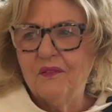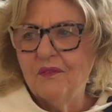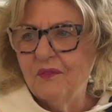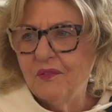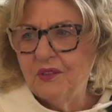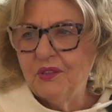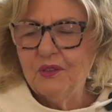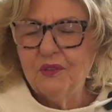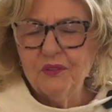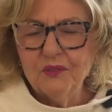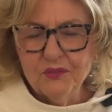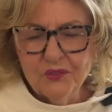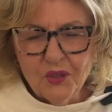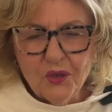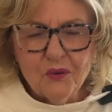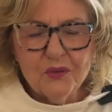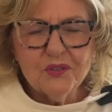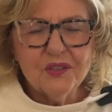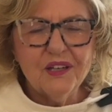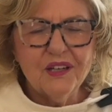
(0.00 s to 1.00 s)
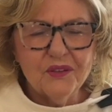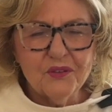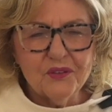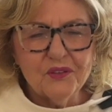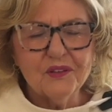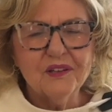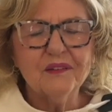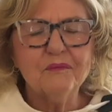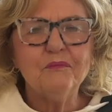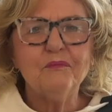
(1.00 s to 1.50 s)
note
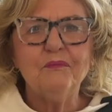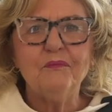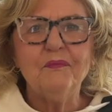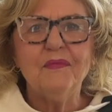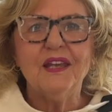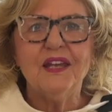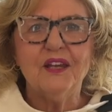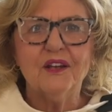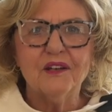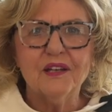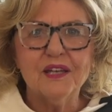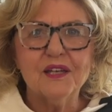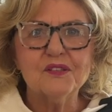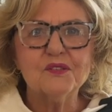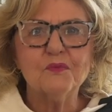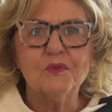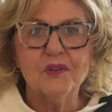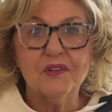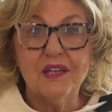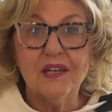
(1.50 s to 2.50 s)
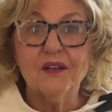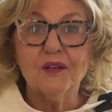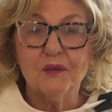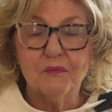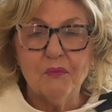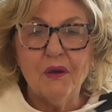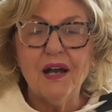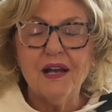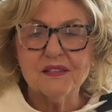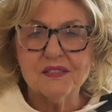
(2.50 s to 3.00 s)
other areas where they
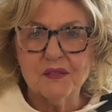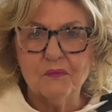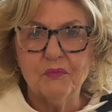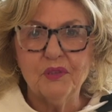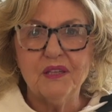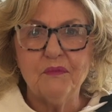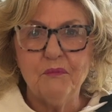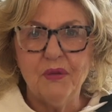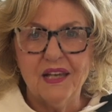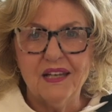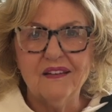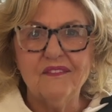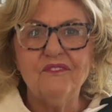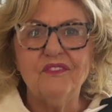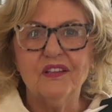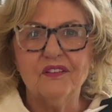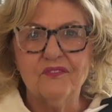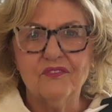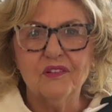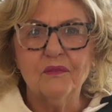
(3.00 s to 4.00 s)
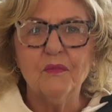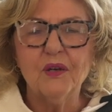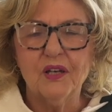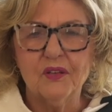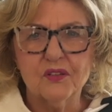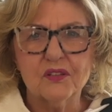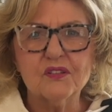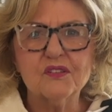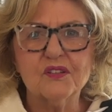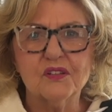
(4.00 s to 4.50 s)
could possibly benefit from
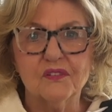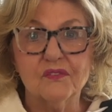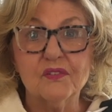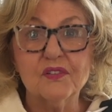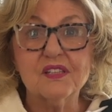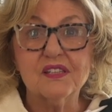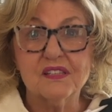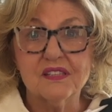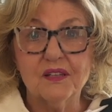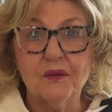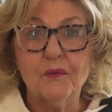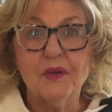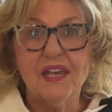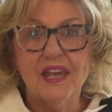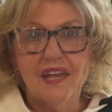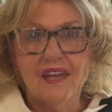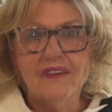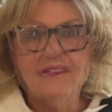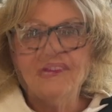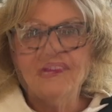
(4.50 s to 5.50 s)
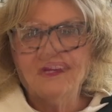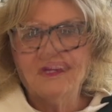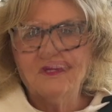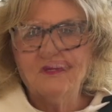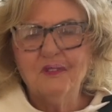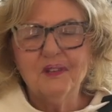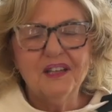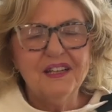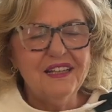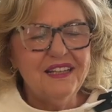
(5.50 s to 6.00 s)
other services that we have.
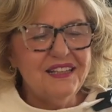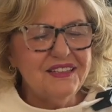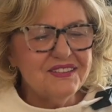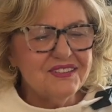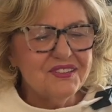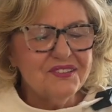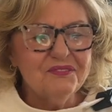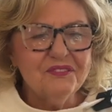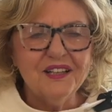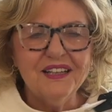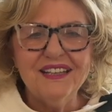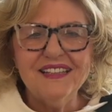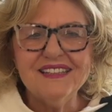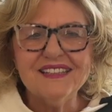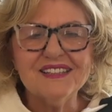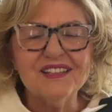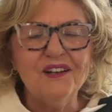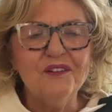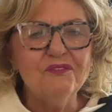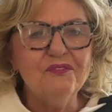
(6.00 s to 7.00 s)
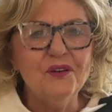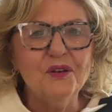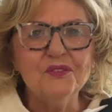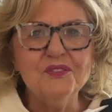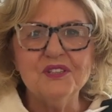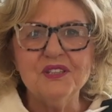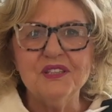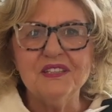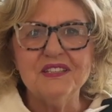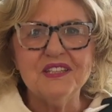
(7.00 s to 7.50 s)
Right. Cell
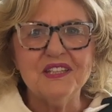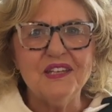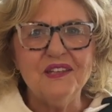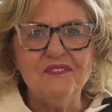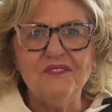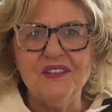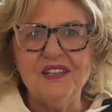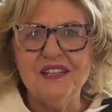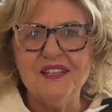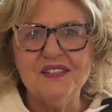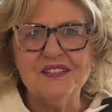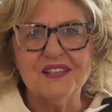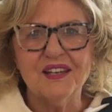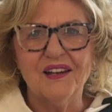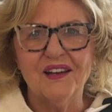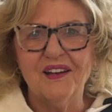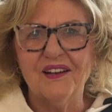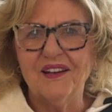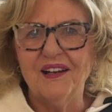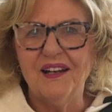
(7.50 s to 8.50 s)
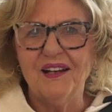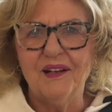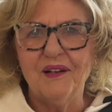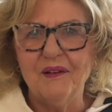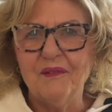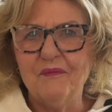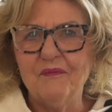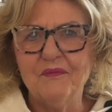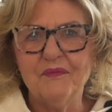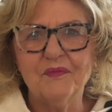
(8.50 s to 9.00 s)
phones and TVs
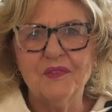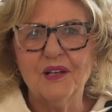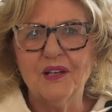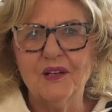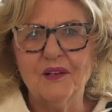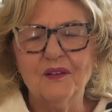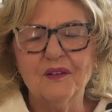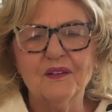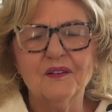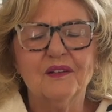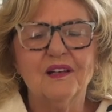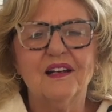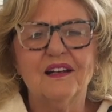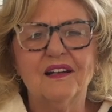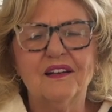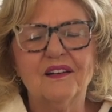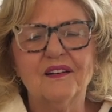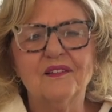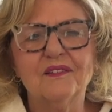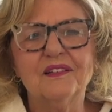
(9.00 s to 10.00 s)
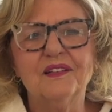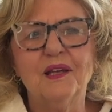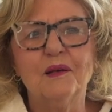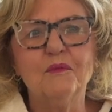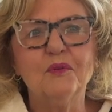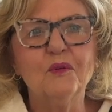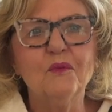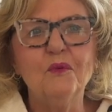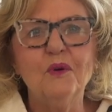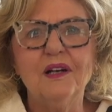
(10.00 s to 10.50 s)
are
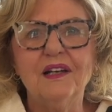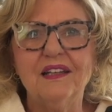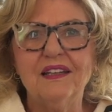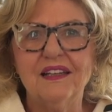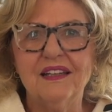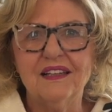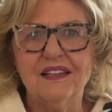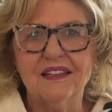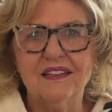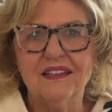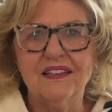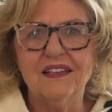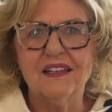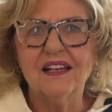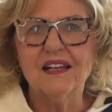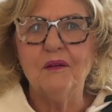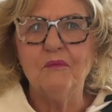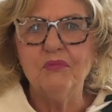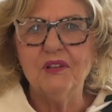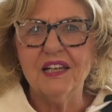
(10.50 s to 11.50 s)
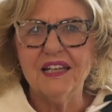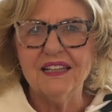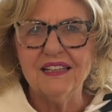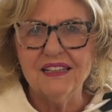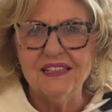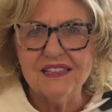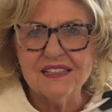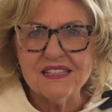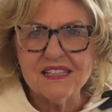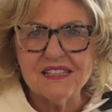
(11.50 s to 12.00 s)
number one on the complaint
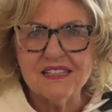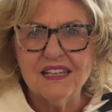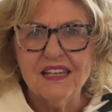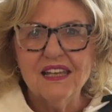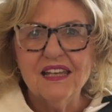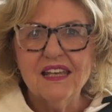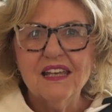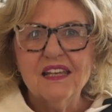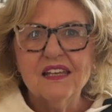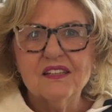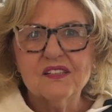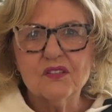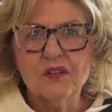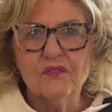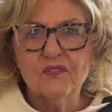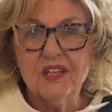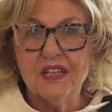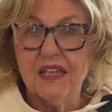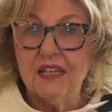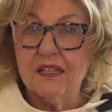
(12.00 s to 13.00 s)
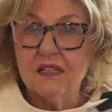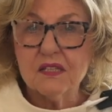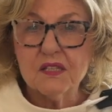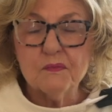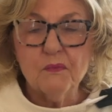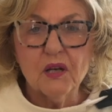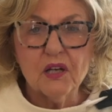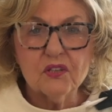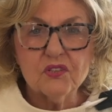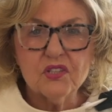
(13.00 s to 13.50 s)
list. So if they get a
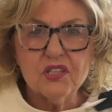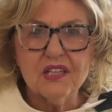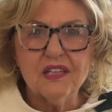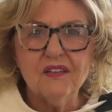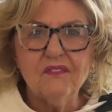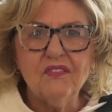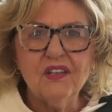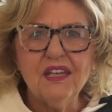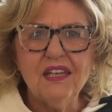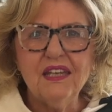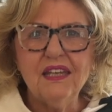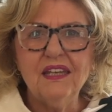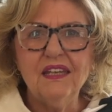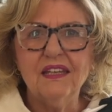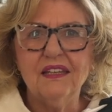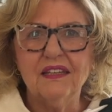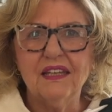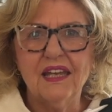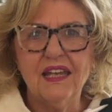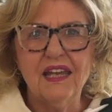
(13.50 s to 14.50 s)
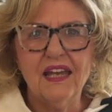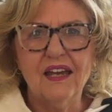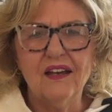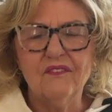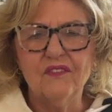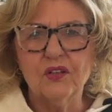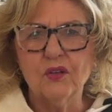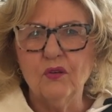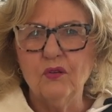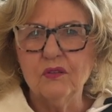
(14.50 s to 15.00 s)
smart TV and they
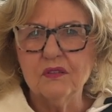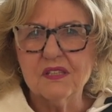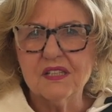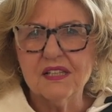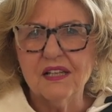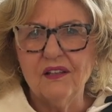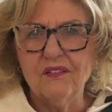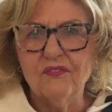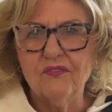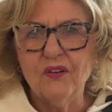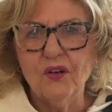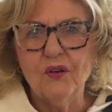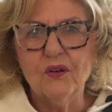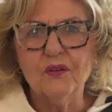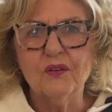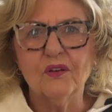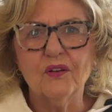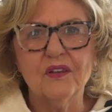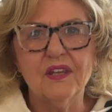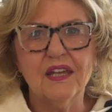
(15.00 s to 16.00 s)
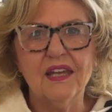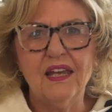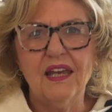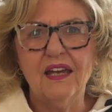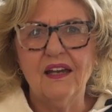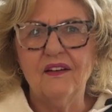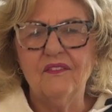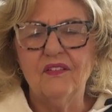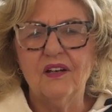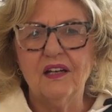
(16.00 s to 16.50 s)
have an old cell phone, or they
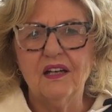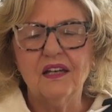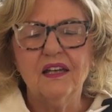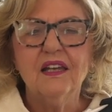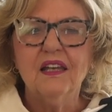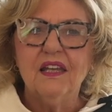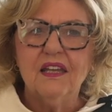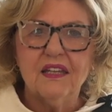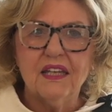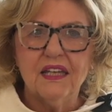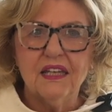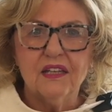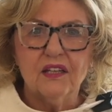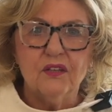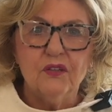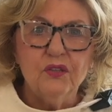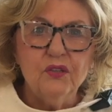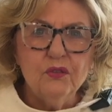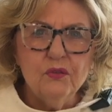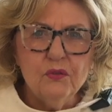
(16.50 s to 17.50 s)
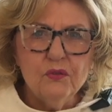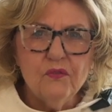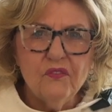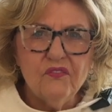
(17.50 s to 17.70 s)
get a new